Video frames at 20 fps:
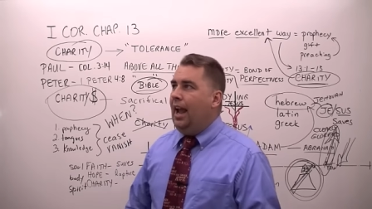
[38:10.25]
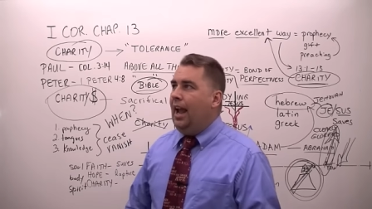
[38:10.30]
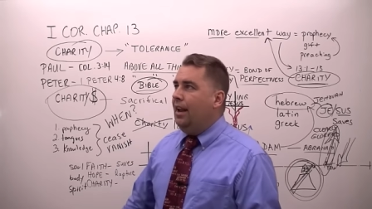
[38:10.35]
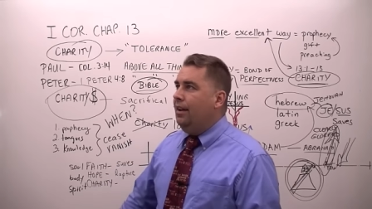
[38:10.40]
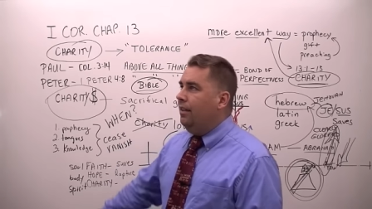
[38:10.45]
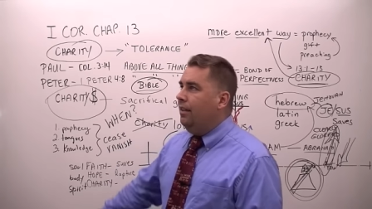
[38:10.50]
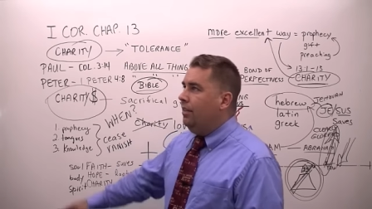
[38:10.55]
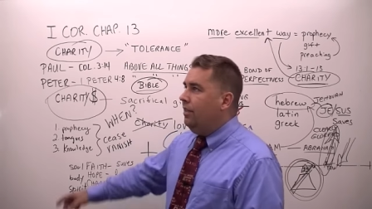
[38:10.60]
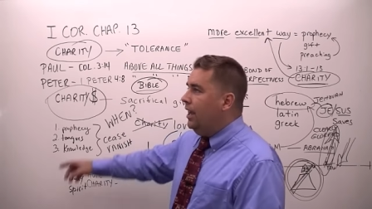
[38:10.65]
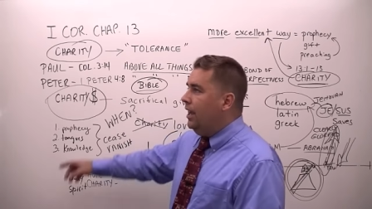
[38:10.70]

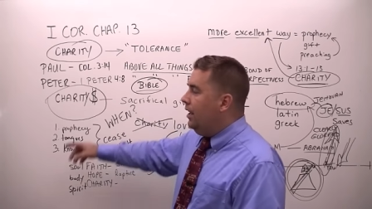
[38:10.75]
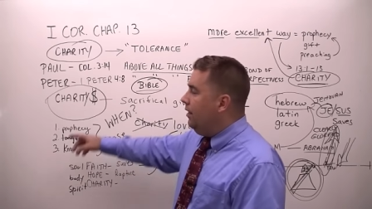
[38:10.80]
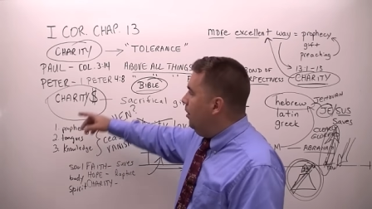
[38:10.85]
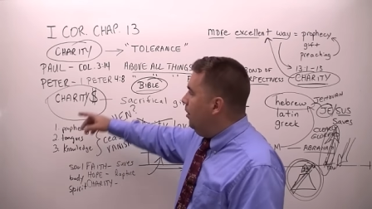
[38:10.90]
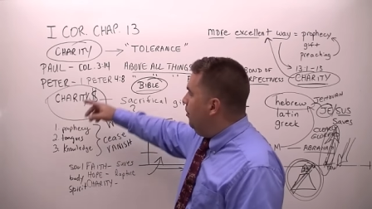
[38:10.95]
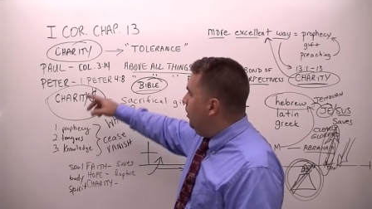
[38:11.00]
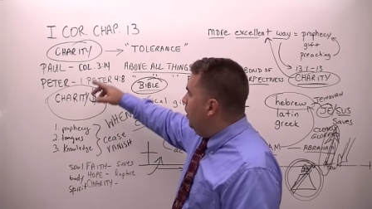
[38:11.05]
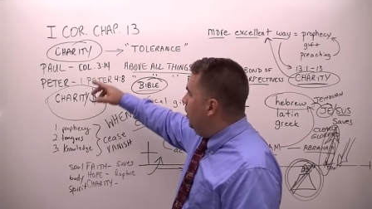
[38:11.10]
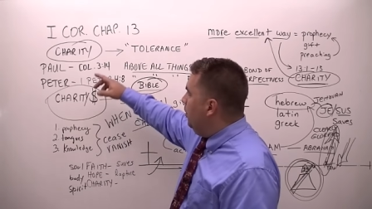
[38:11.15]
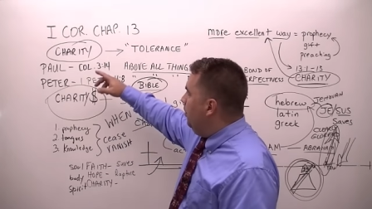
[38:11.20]
And the
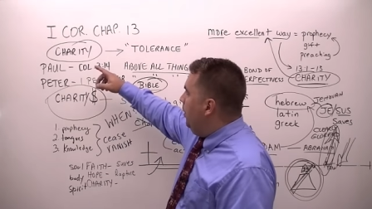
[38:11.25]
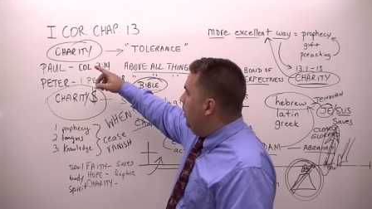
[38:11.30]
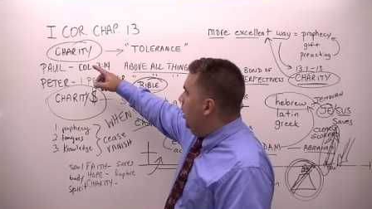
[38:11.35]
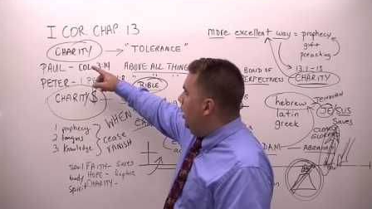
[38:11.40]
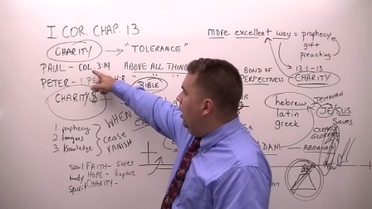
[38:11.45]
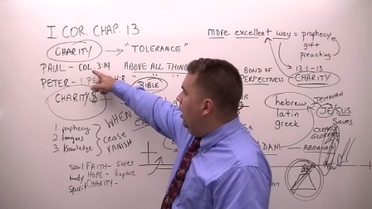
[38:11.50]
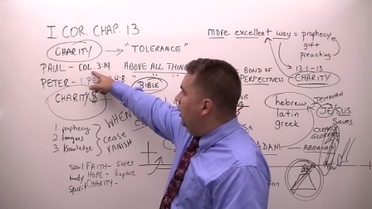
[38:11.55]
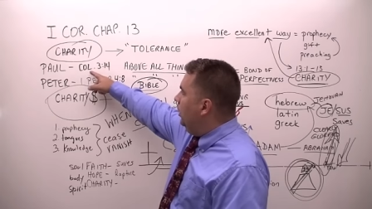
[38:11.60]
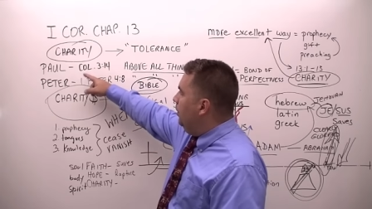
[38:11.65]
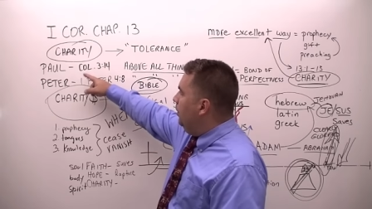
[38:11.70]
thing that both
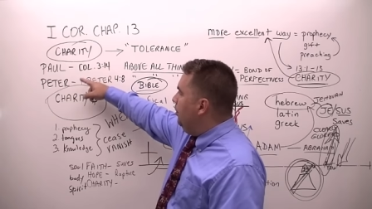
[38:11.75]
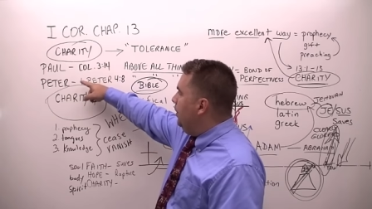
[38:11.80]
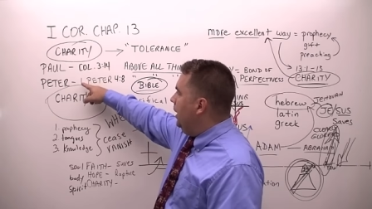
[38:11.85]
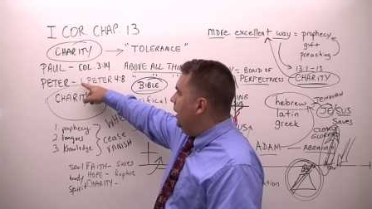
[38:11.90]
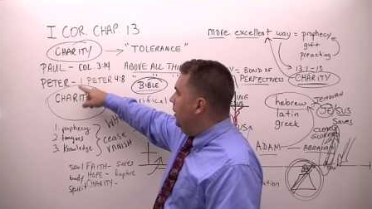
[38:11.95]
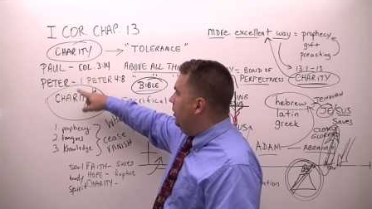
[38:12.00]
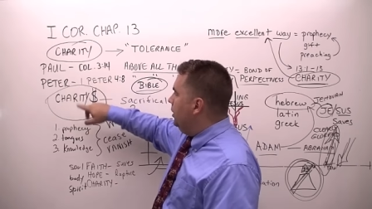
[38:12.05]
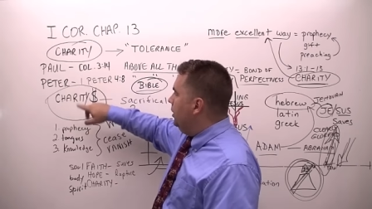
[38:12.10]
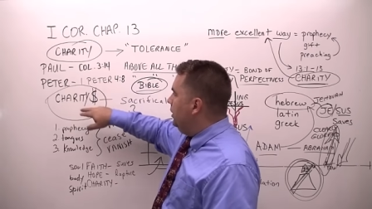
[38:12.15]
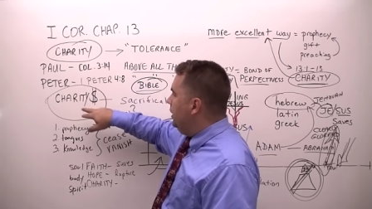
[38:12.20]
Paul and
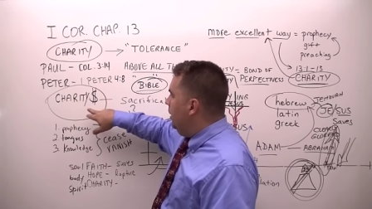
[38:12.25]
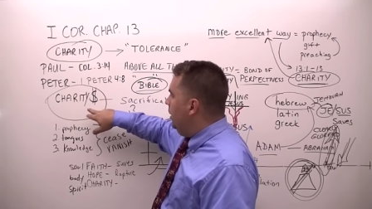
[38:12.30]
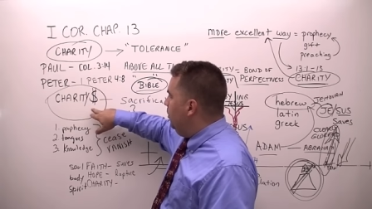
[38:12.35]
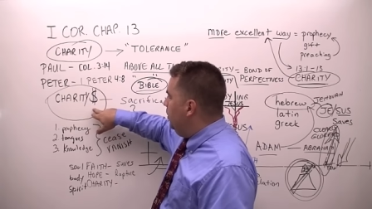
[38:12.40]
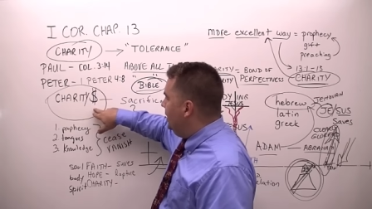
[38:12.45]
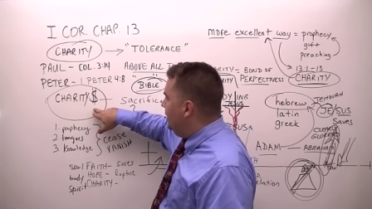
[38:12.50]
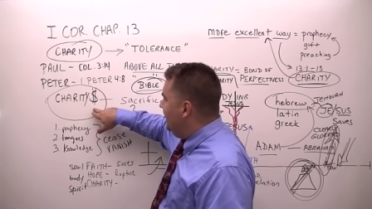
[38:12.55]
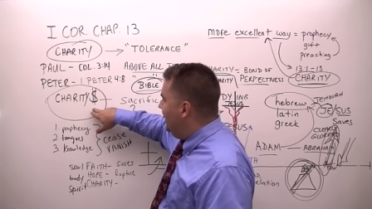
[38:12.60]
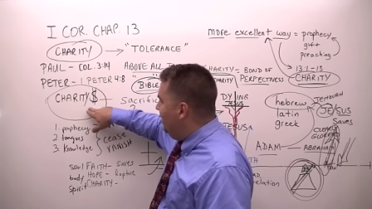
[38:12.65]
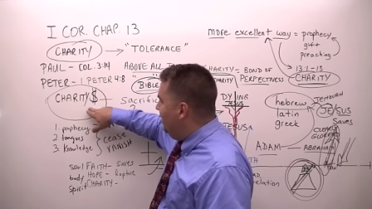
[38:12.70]
Peter
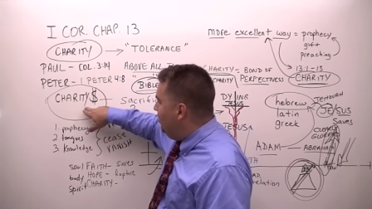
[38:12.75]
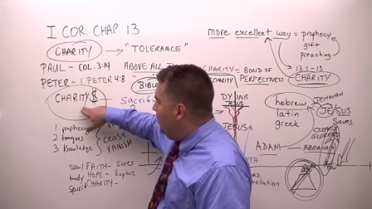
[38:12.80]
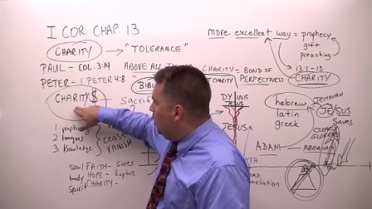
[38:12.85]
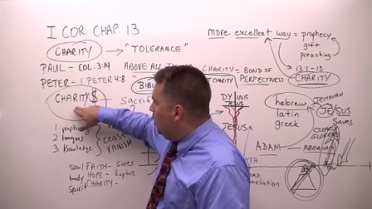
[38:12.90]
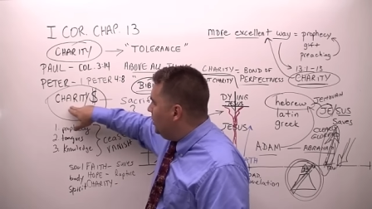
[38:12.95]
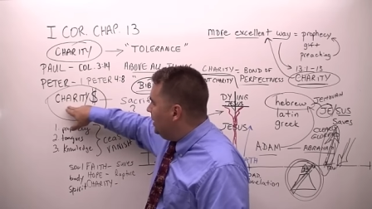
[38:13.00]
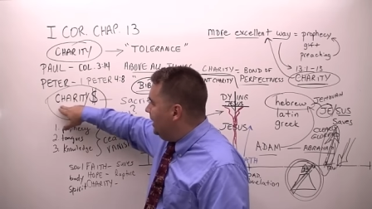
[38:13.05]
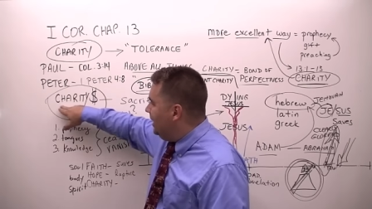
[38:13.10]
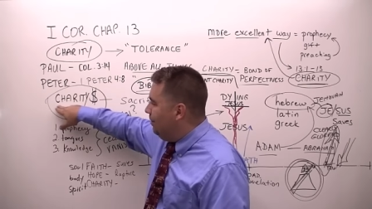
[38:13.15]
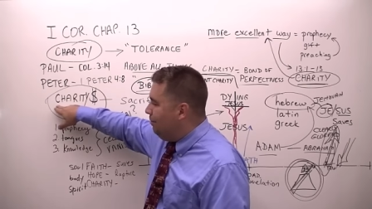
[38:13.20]
said was the
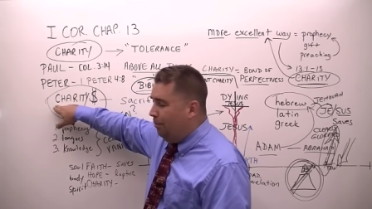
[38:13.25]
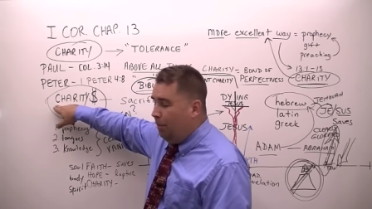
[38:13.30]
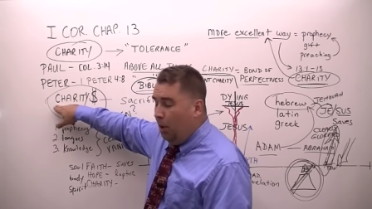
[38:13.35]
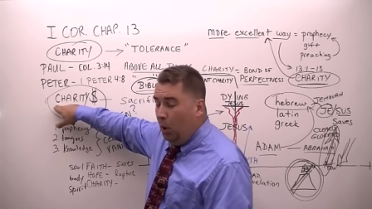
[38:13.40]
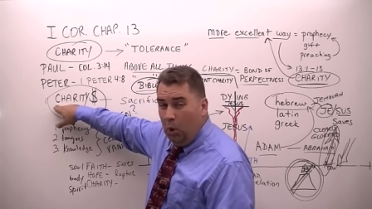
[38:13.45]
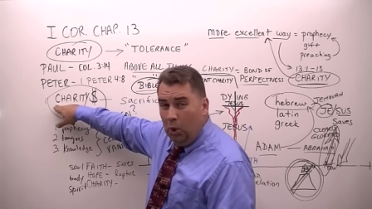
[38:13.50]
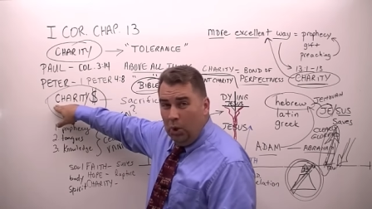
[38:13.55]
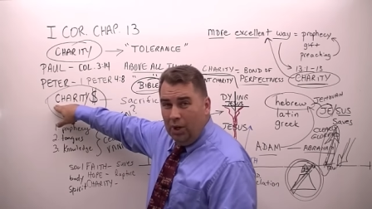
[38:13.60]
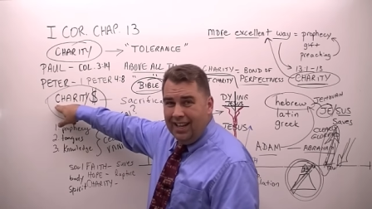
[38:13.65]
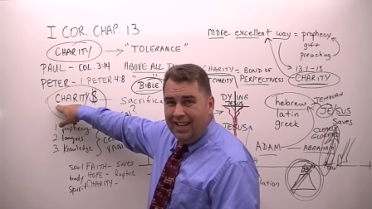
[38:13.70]
most
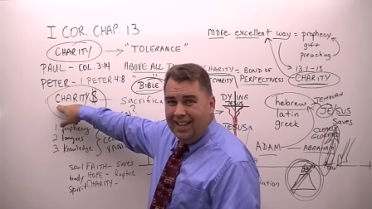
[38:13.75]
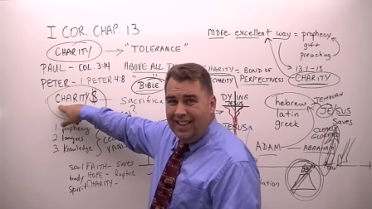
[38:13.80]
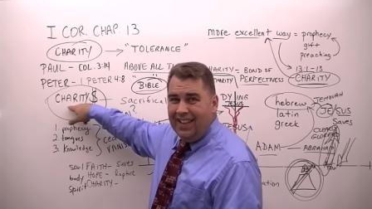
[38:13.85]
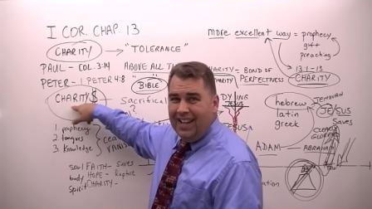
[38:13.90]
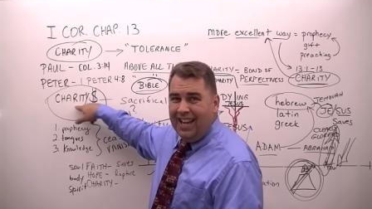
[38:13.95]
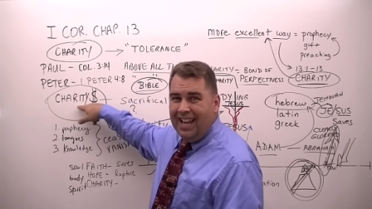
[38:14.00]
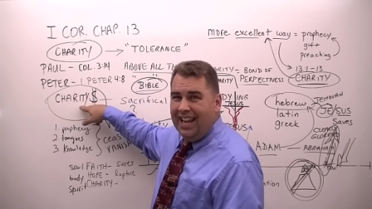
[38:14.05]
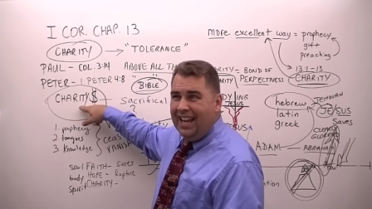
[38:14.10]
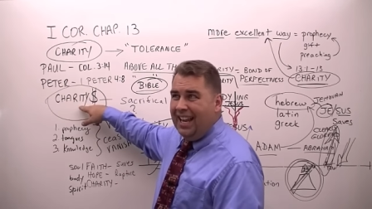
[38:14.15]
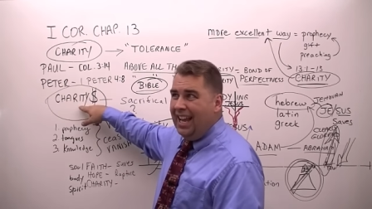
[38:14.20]

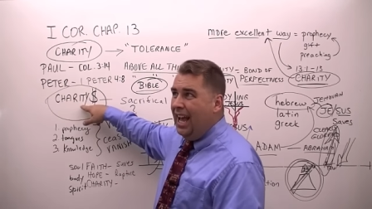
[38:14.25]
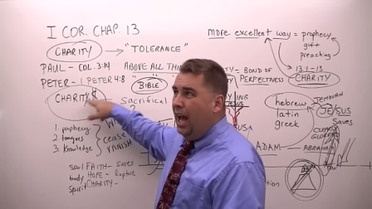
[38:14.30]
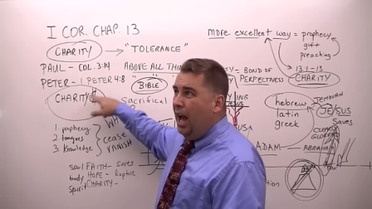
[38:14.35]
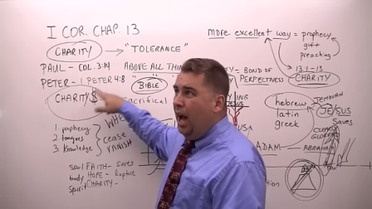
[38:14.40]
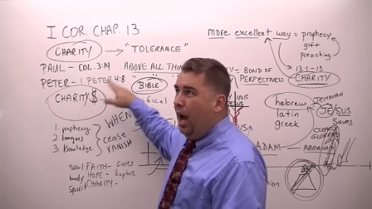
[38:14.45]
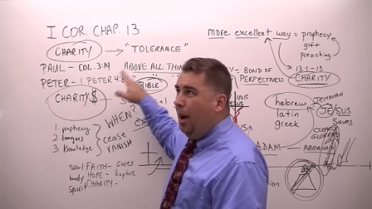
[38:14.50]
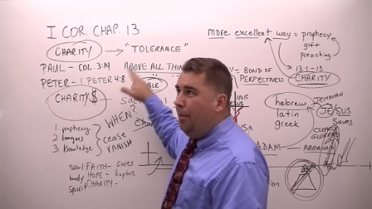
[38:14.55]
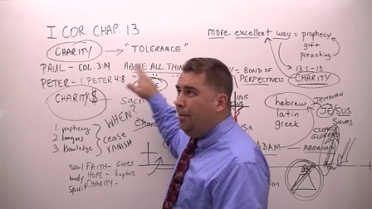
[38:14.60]
important thing